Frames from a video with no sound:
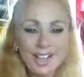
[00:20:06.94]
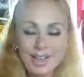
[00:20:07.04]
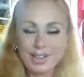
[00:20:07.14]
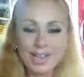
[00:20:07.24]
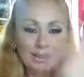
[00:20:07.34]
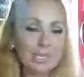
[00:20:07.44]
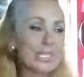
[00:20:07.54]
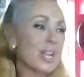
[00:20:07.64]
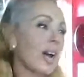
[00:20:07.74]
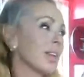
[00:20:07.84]
Okay, this
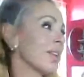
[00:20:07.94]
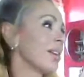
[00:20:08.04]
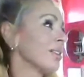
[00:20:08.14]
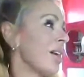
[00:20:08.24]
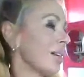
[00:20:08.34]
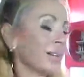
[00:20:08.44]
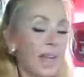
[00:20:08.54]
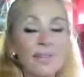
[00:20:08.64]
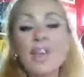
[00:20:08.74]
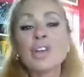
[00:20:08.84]
gone on long
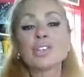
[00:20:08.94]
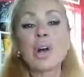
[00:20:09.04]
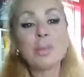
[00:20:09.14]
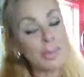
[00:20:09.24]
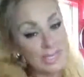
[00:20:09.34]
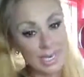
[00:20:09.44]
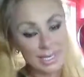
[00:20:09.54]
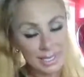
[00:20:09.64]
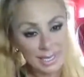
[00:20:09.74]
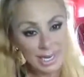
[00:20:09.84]
enough. To all my
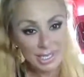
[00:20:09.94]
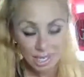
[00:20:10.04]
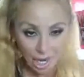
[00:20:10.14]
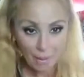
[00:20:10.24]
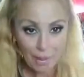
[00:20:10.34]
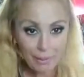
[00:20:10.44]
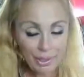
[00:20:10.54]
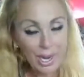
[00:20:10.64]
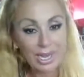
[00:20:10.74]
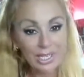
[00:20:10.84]
Stace-Cadets and all my
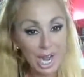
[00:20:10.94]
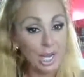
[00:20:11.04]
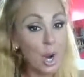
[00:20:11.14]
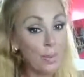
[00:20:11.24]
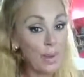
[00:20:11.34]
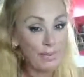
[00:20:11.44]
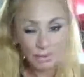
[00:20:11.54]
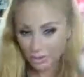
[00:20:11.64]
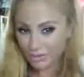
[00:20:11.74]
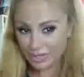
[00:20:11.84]
Burkettes, I hope you have a
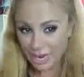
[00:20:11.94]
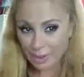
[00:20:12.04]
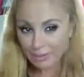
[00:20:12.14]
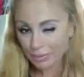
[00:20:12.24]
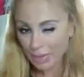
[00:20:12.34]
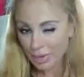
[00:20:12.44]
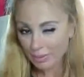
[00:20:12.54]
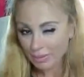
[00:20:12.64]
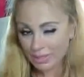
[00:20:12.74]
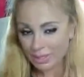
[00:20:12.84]
groovy day.
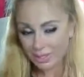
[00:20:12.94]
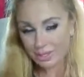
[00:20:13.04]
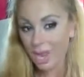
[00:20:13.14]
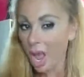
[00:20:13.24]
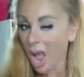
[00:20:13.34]
Peace.